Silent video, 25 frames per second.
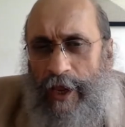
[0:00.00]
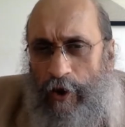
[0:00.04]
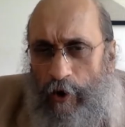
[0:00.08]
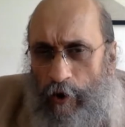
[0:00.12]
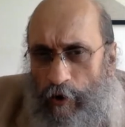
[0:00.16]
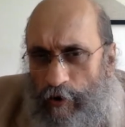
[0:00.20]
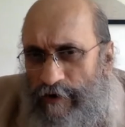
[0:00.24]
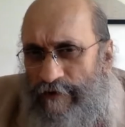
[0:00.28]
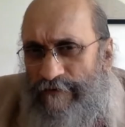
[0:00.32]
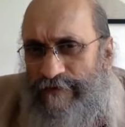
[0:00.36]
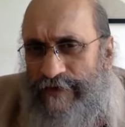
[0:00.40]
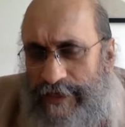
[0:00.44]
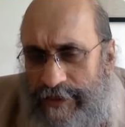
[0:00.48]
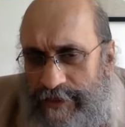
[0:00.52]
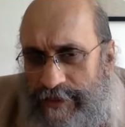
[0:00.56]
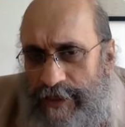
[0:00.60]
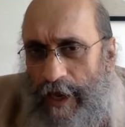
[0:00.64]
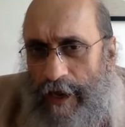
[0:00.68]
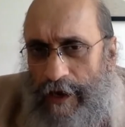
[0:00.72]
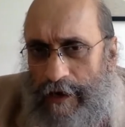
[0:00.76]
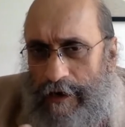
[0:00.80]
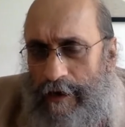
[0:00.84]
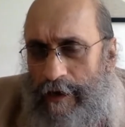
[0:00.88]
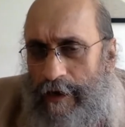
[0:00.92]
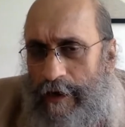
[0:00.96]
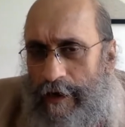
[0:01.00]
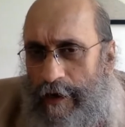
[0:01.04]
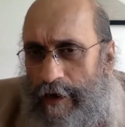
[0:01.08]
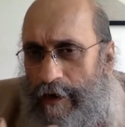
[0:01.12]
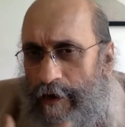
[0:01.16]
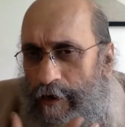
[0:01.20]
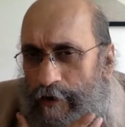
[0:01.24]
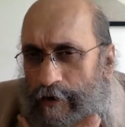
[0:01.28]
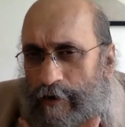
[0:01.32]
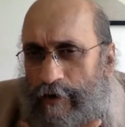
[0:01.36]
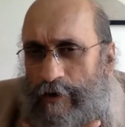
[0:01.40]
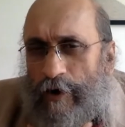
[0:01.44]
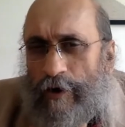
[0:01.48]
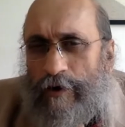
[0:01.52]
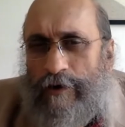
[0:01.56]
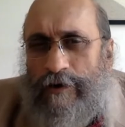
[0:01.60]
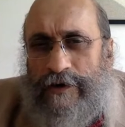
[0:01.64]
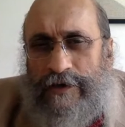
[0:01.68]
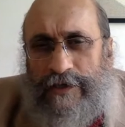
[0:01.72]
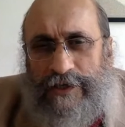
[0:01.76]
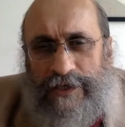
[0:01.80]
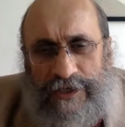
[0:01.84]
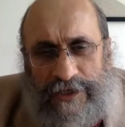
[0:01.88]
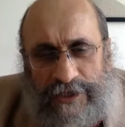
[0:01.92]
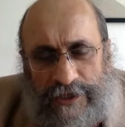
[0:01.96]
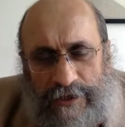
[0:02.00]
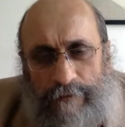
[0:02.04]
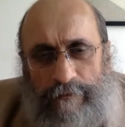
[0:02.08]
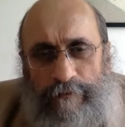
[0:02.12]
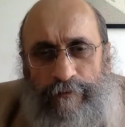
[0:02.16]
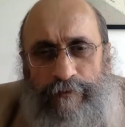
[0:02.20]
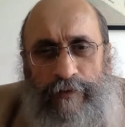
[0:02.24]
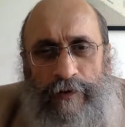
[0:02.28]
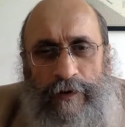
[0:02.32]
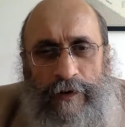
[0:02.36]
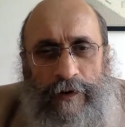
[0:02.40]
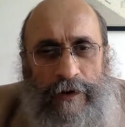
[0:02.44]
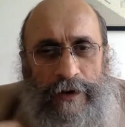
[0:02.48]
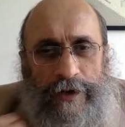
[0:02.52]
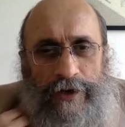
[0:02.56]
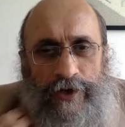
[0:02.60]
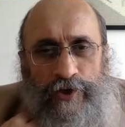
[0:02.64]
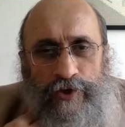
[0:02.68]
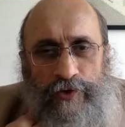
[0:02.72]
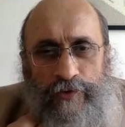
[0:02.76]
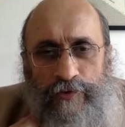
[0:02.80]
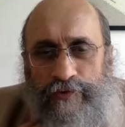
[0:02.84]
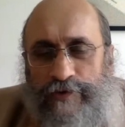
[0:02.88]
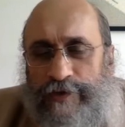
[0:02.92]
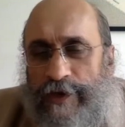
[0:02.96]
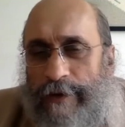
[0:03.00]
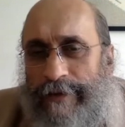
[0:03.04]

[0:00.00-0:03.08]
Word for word: All of these are not simple issues.